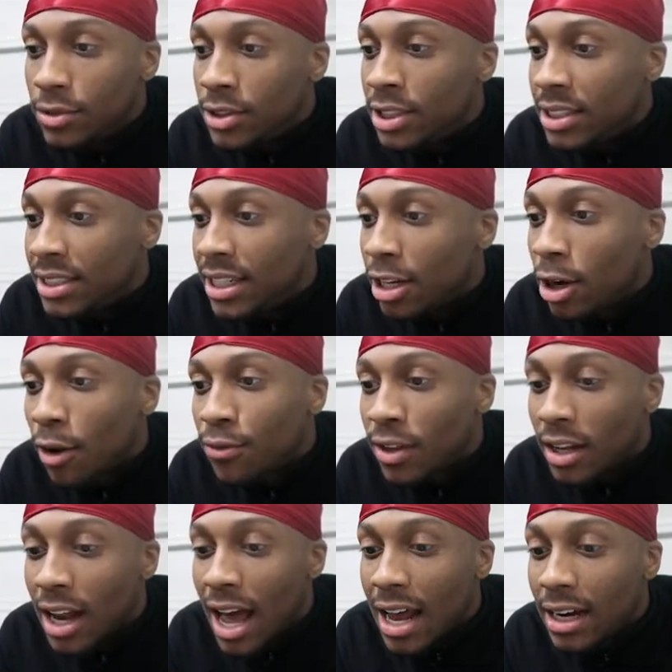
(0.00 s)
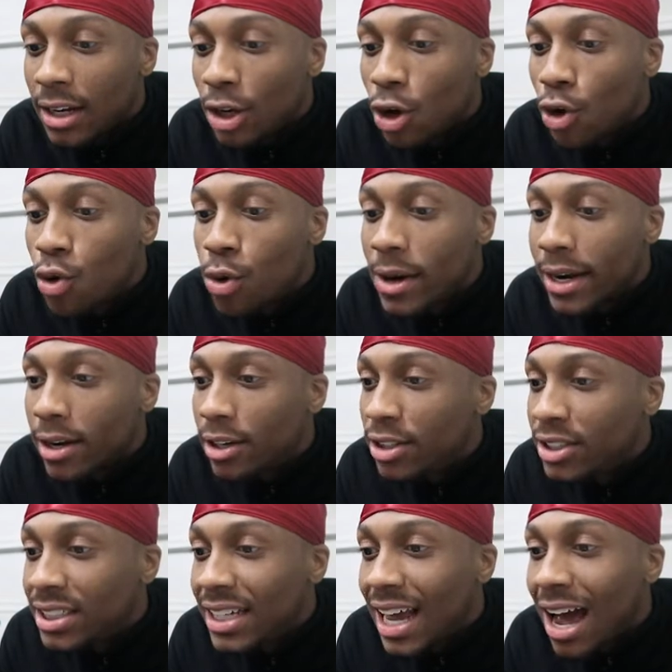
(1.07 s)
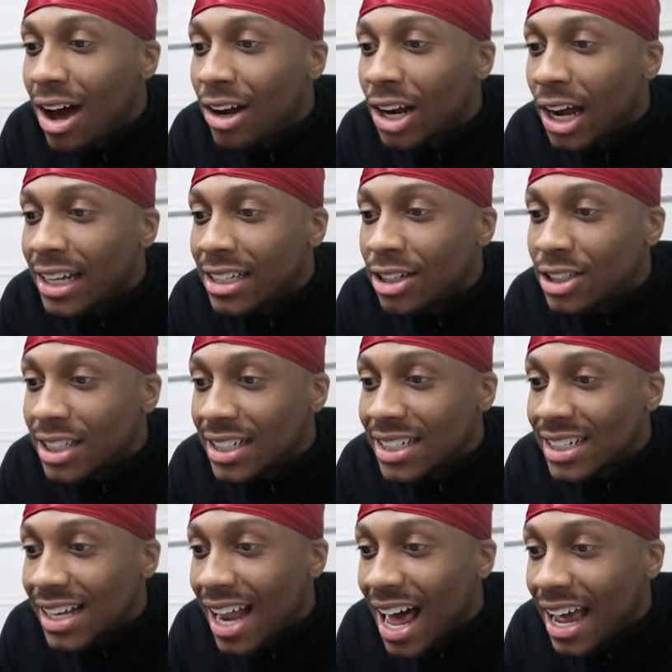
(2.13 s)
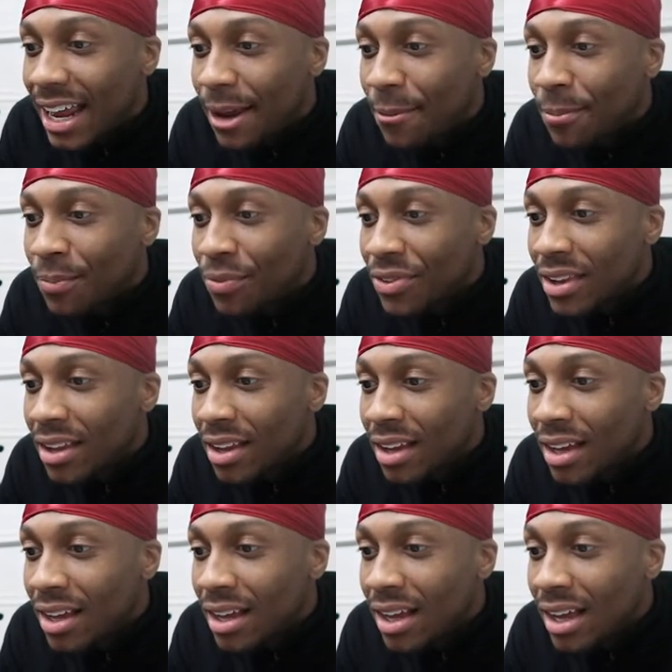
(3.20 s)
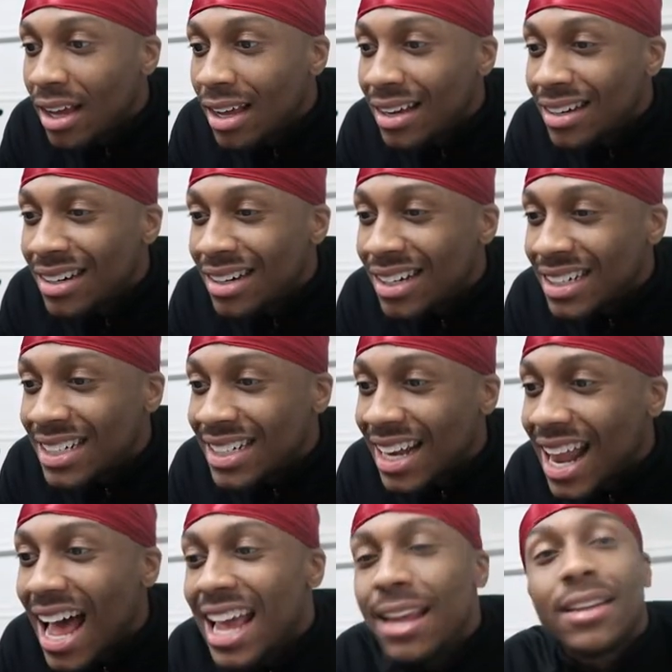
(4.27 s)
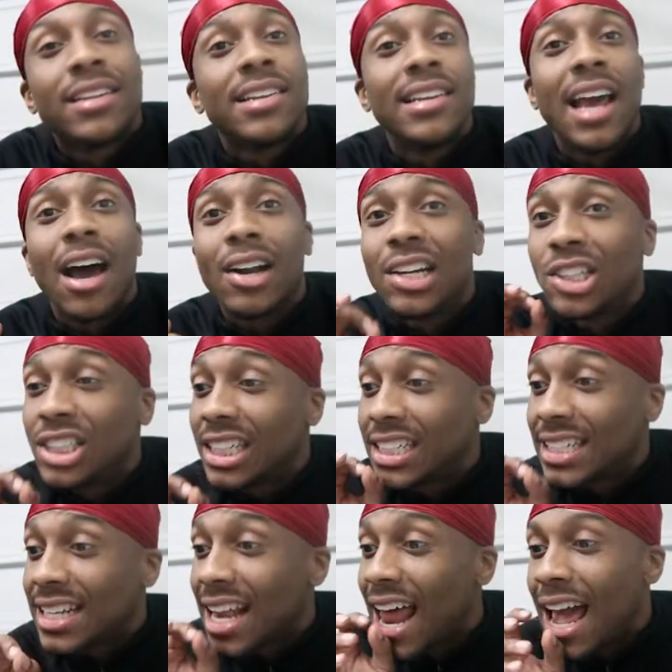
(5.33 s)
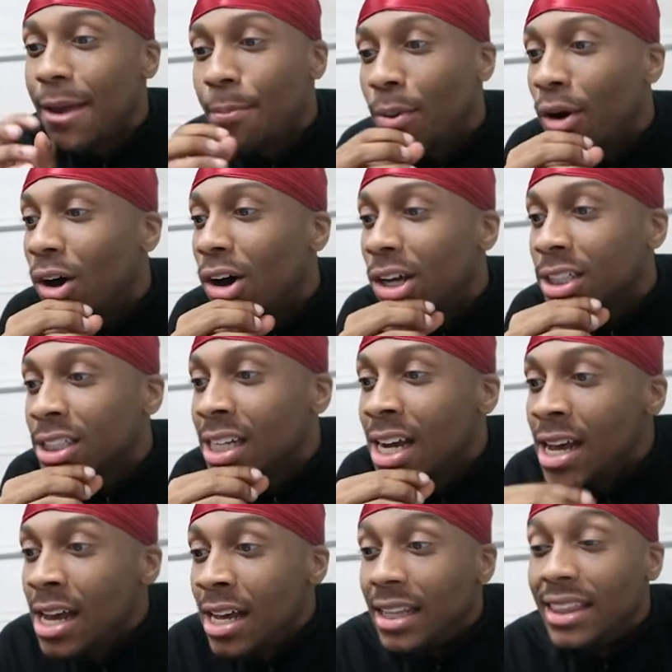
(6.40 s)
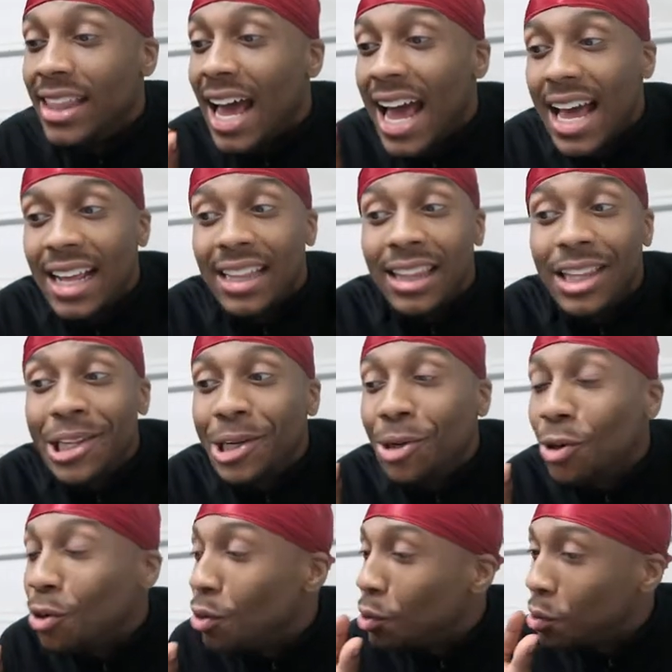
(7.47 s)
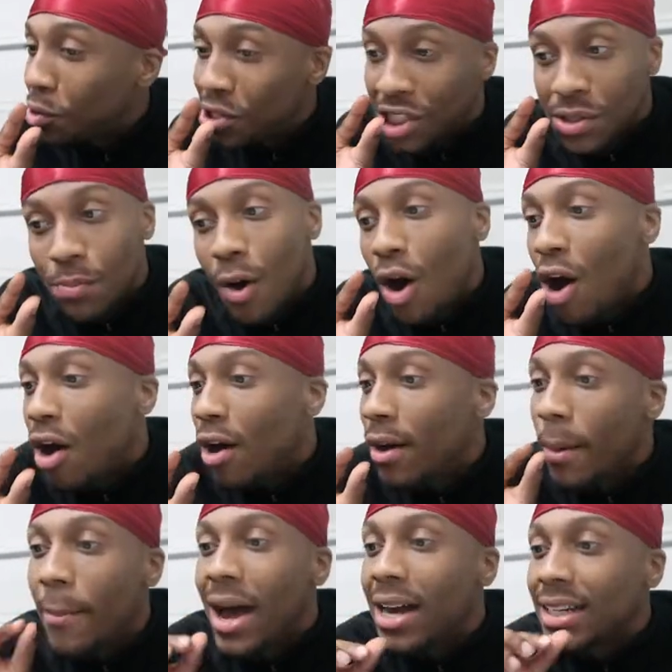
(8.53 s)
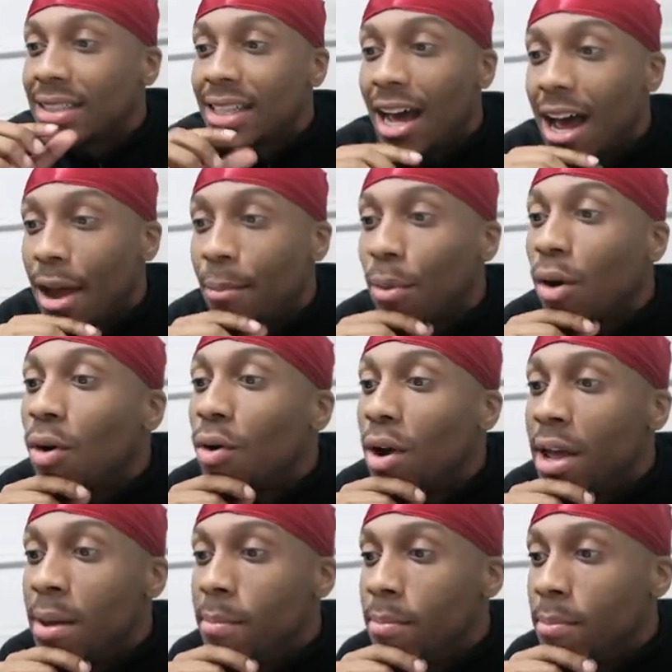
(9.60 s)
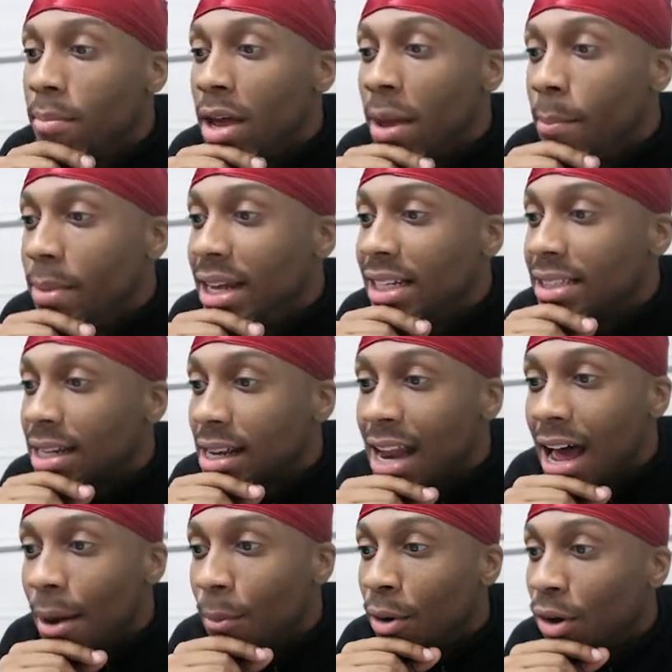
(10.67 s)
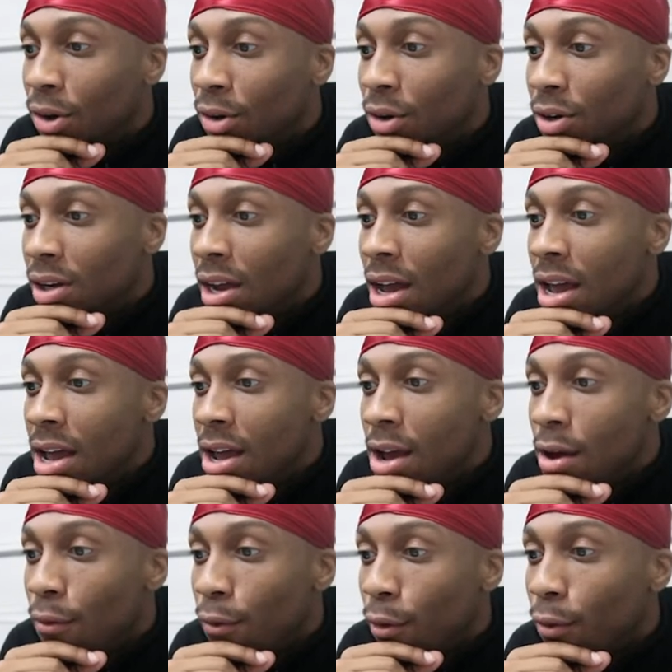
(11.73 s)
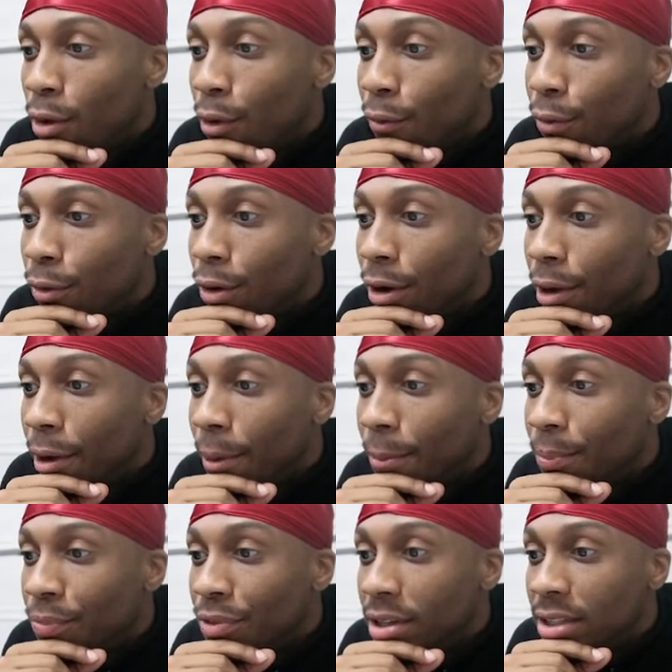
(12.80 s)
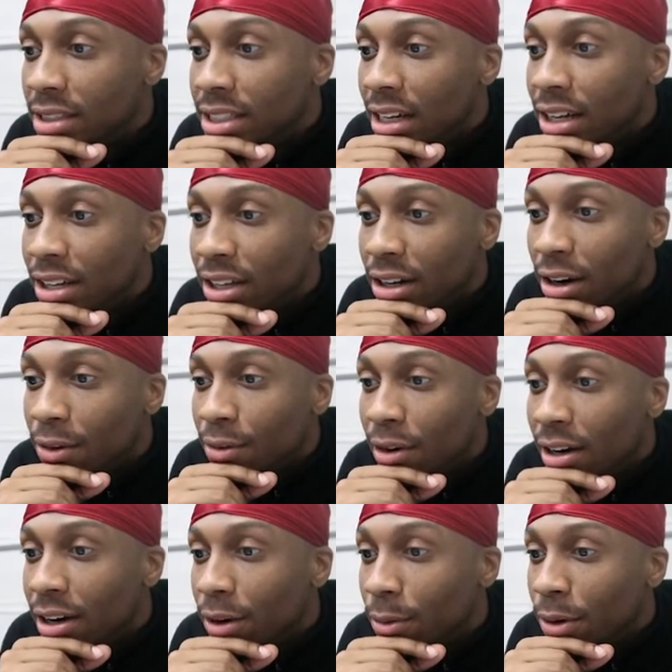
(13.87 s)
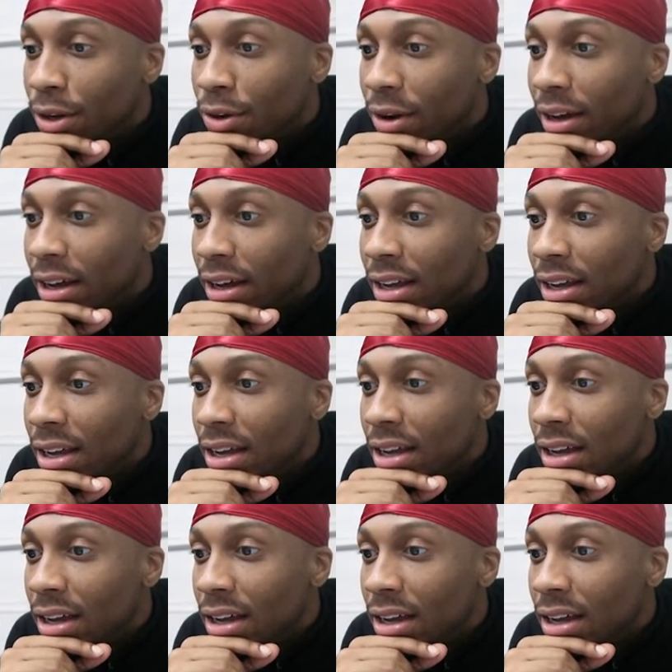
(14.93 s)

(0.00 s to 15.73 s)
just get off the line a little quicker. You see how, like, there's a slight, see how there's a slight pause? That little small amount of time, bro, it means a lot, bro. For real, for real. Let's see how you get off right here. Where you at?